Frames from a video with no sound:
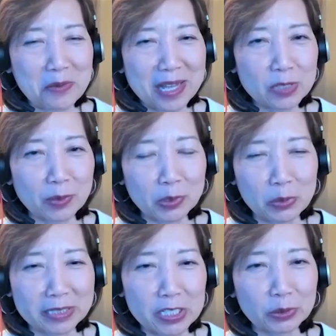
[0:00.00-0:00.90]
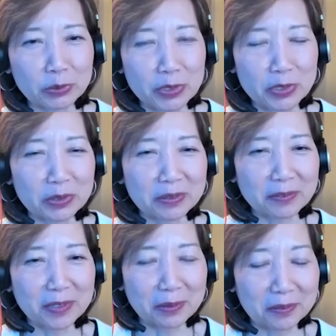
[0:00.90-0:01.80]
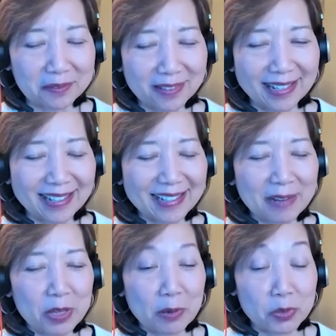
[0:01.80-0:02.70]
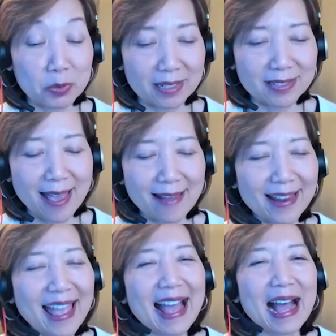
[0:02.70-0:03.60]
that's what lonely children do, even though I was one of 10.